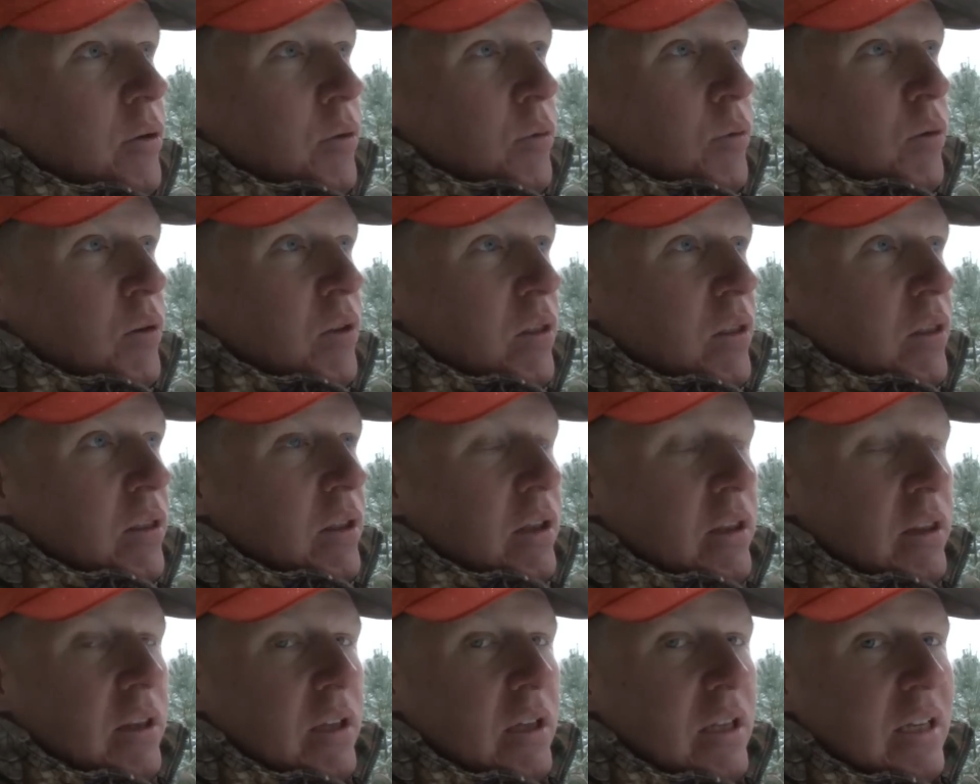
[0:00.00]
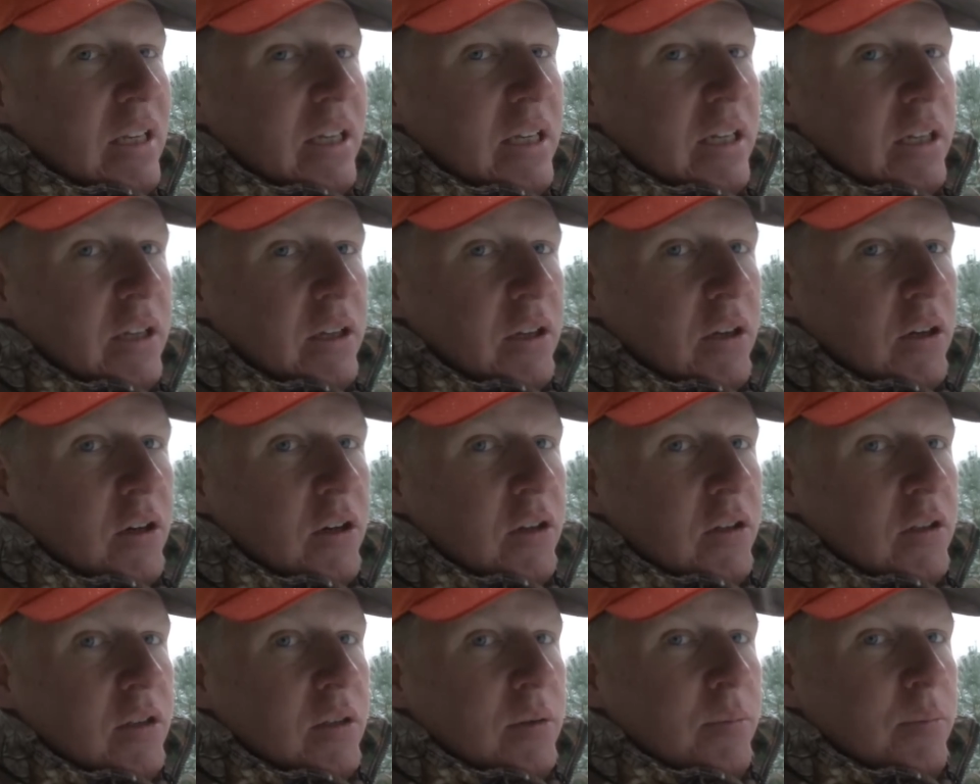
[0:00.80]
One thing that
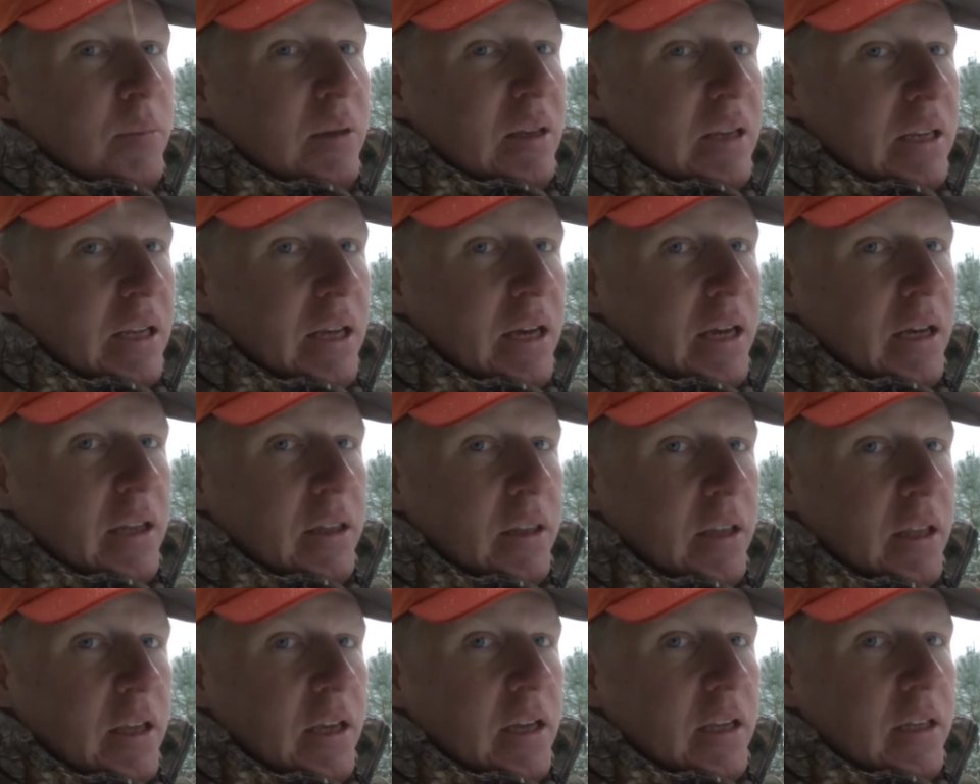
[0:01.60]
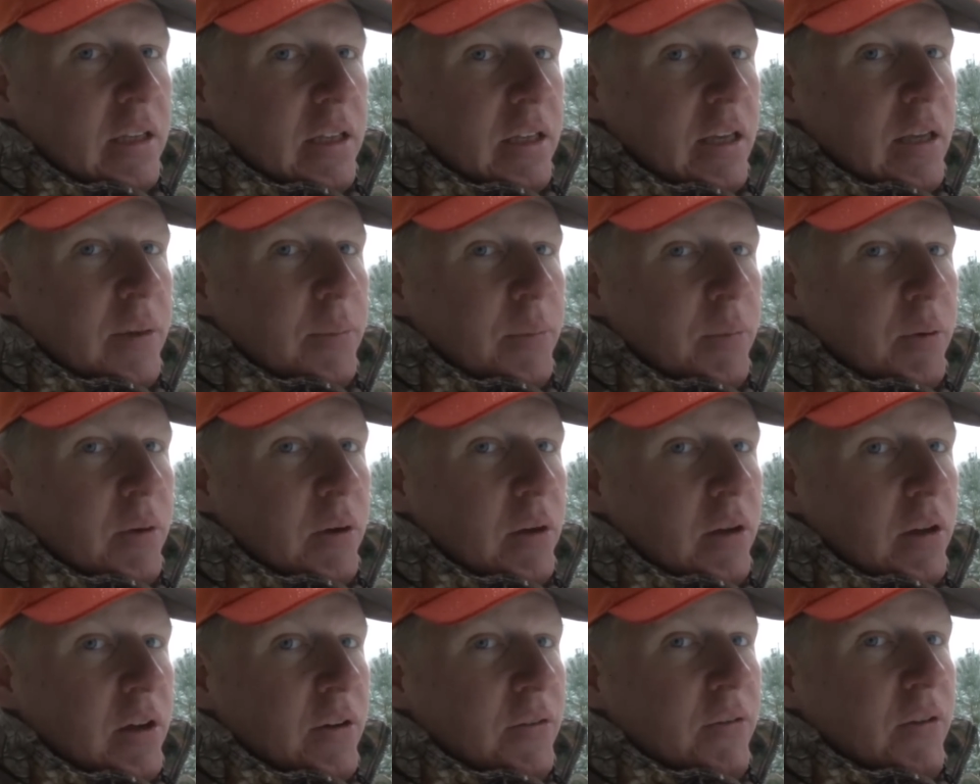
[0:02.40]
Leonhard and Milan, the head
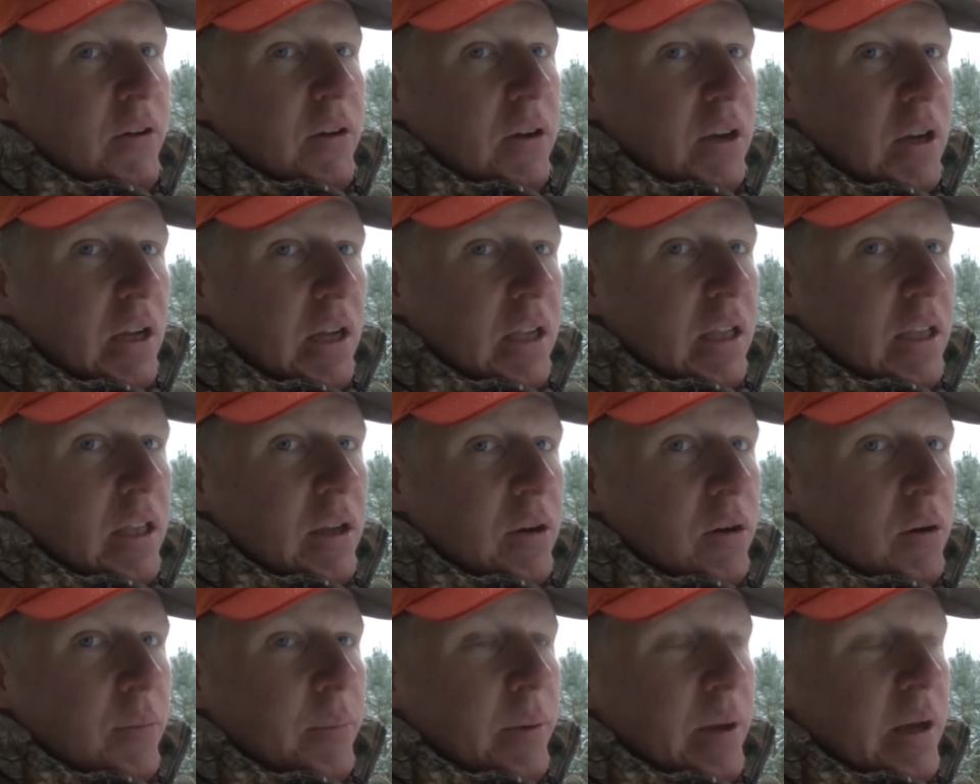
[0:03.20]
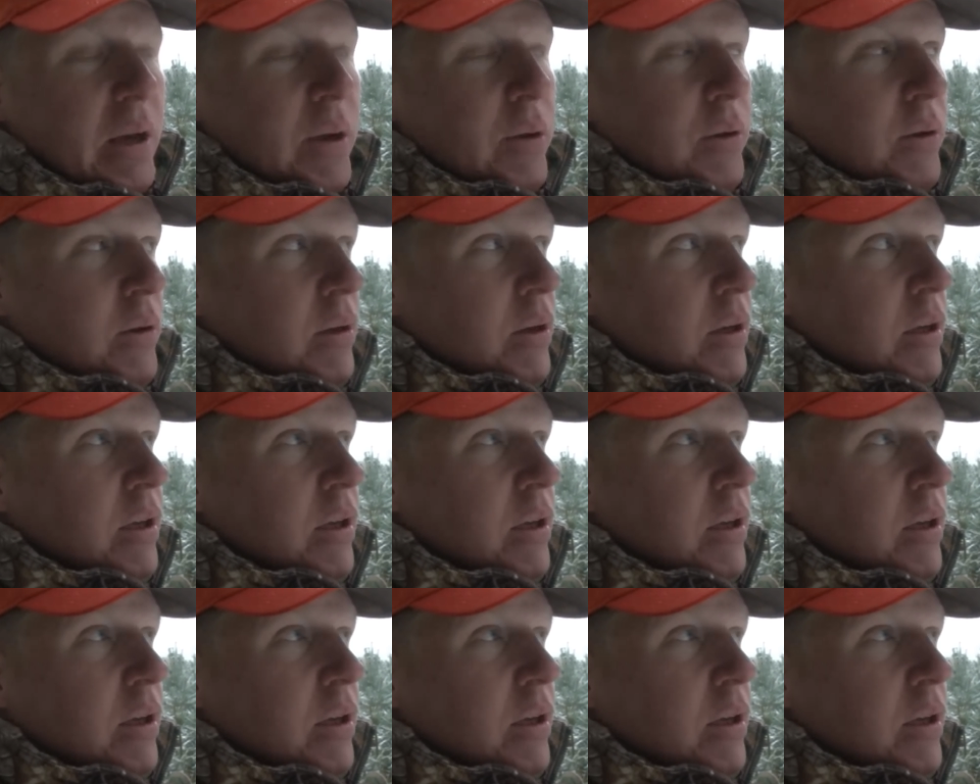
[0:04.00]
keeper, are very clear about